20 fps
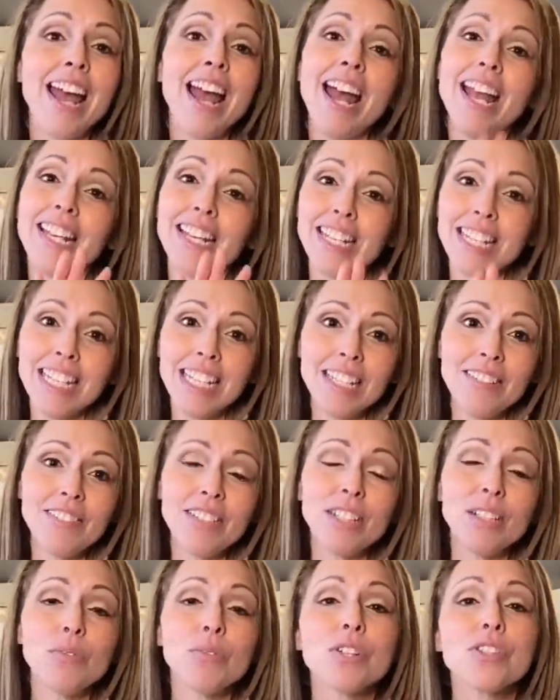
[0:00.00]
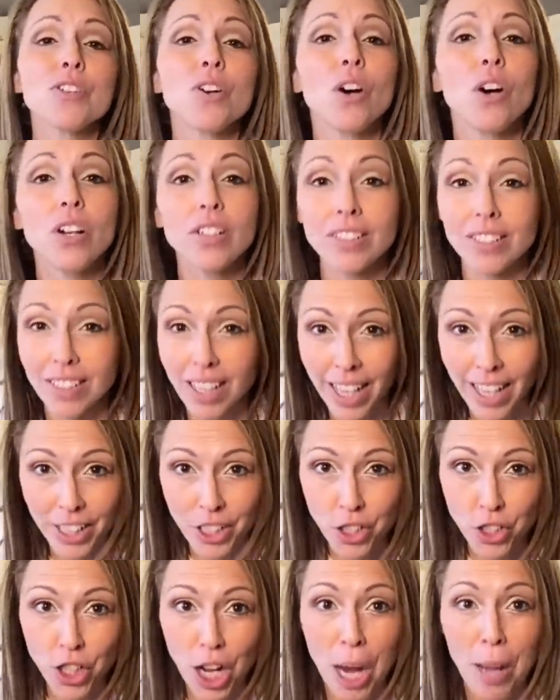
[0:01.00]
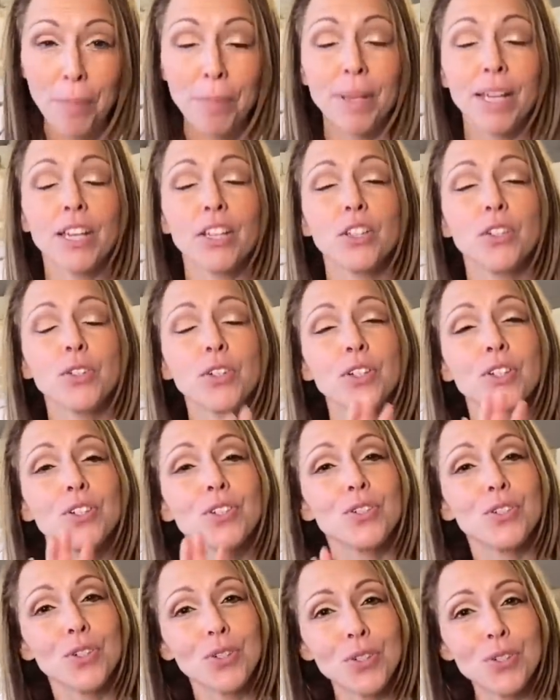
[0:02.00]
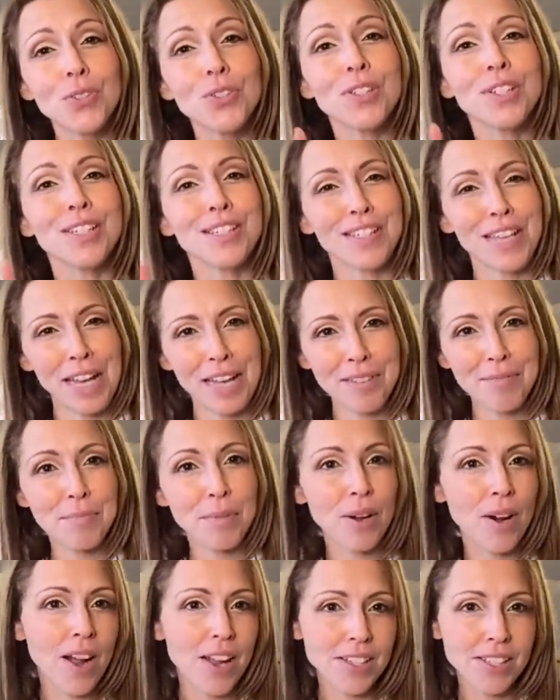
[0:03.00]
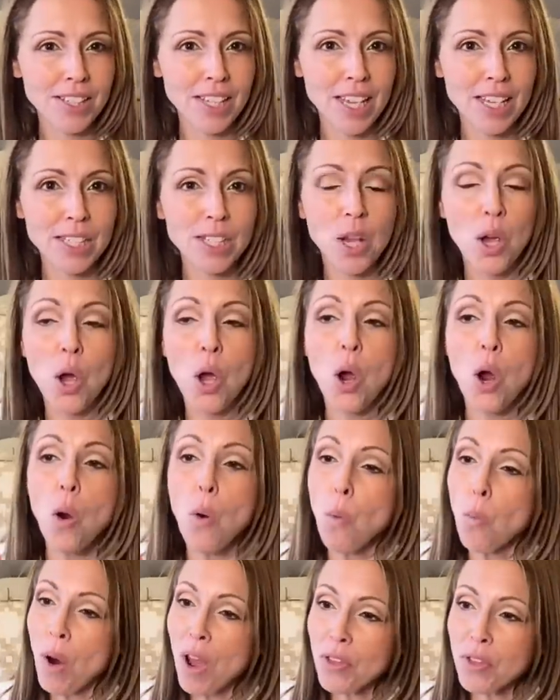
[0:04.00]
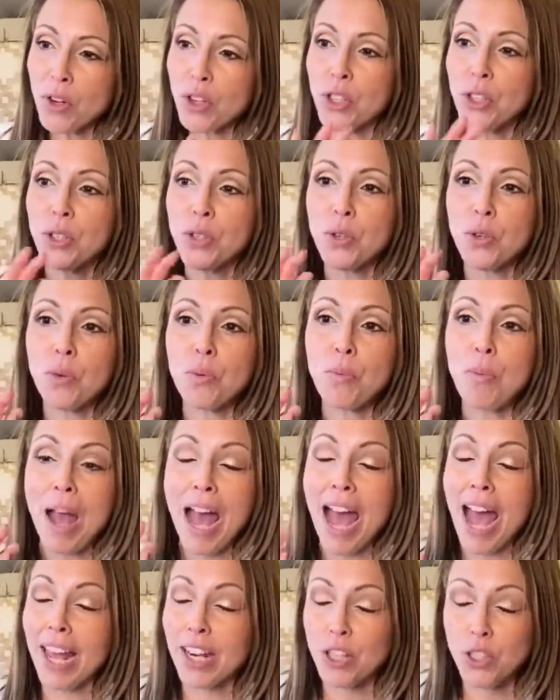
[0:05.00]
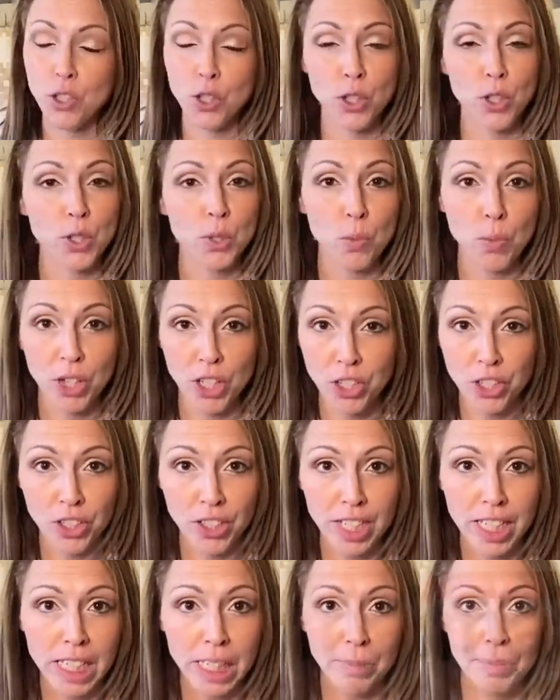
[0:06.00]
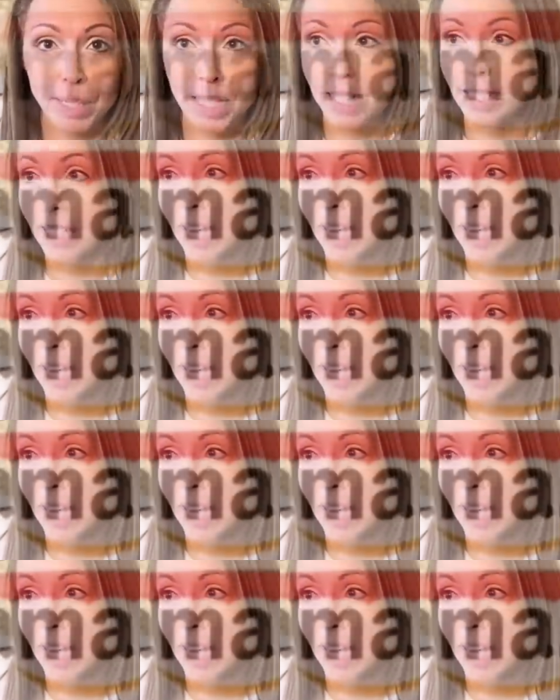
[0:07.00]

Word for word: And even with online shopping, you can do the same process, whether you add it to your wish list, because